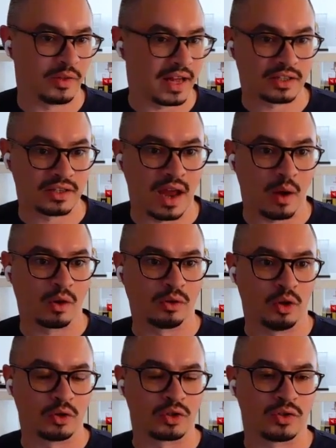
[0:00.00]
That's now a
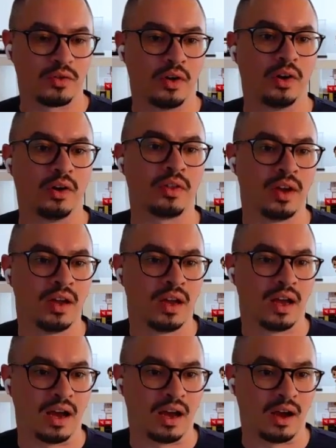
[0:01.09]
close third,
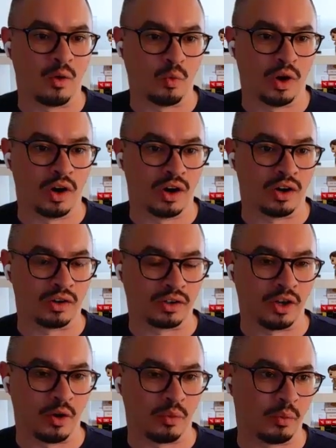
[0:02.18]
where
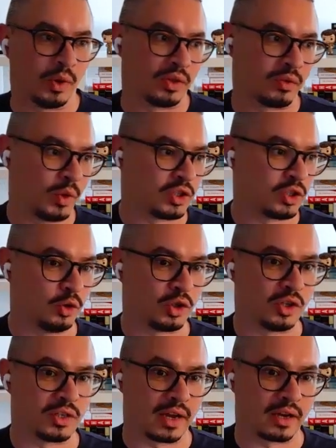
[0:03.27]
with
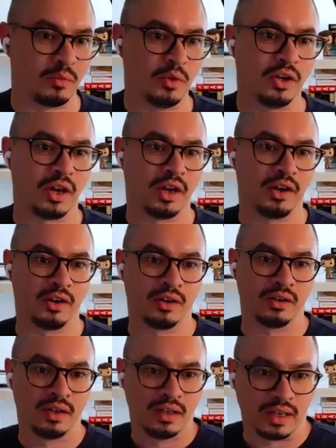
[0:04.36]
solutions like
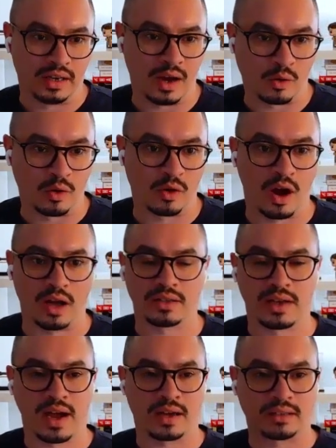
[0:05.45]
Communicator and now
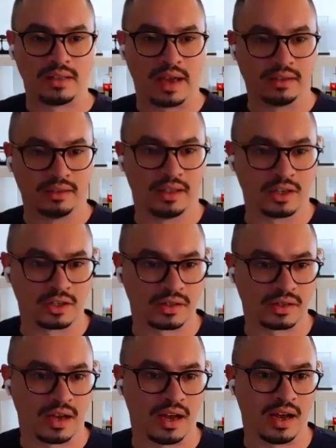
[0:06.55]
Contact, the
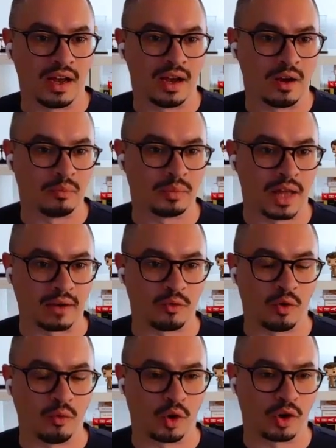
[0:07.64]
analytics
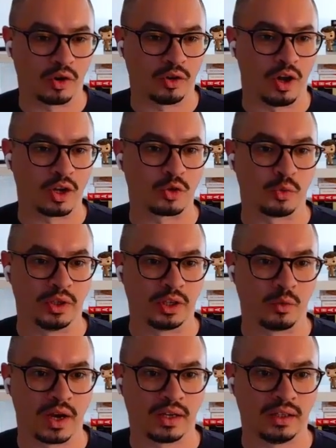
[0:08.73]
platform we're going to launch really
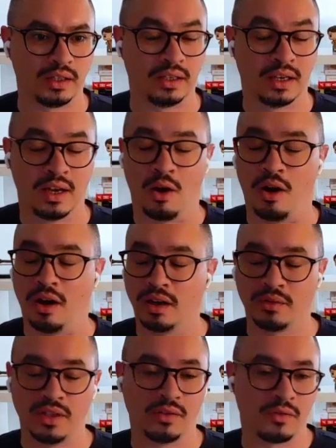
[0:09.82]
quickly, all
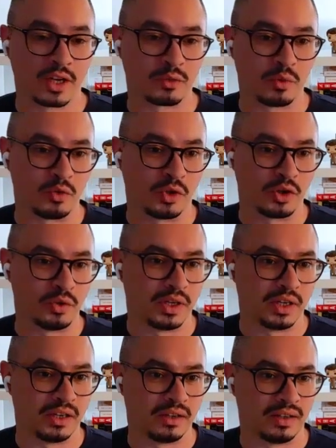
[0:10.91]
of the investments we're
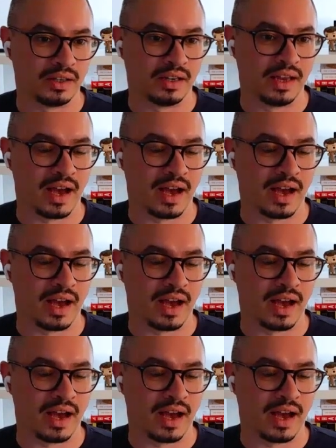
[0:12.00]
doing in